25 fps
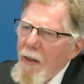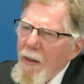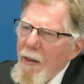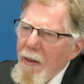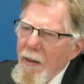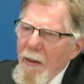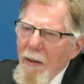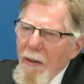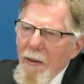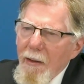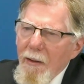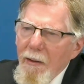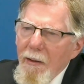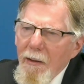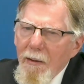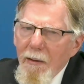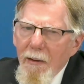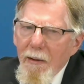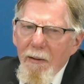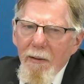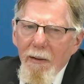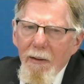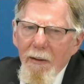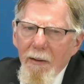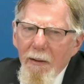
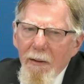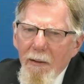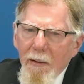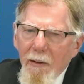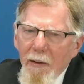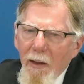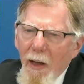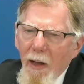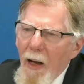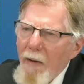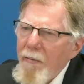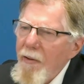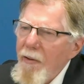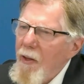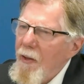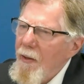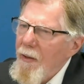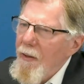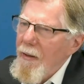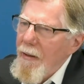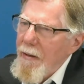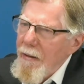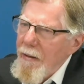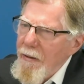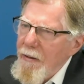have our
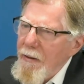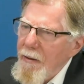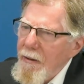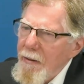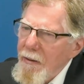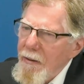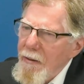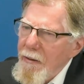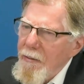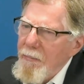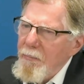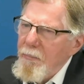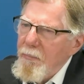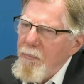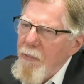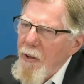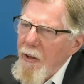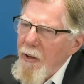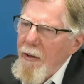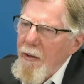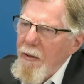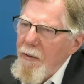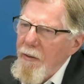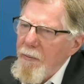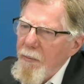allegiance
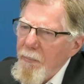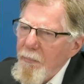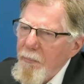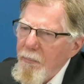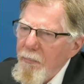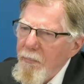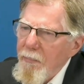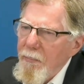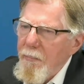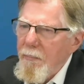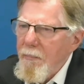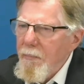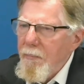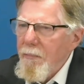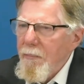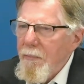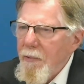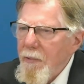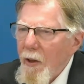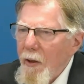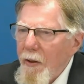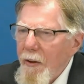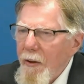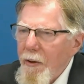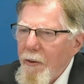changed from
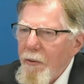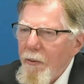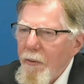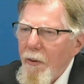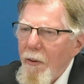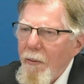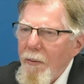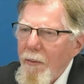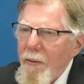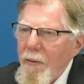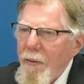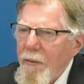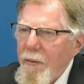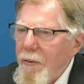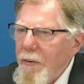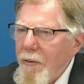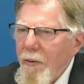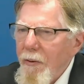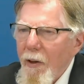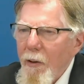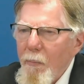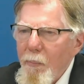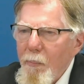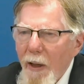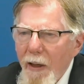China to
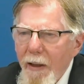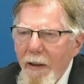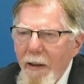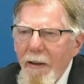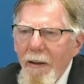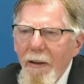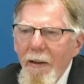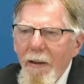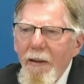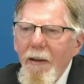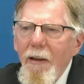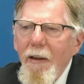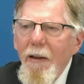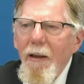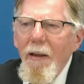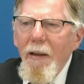Albania.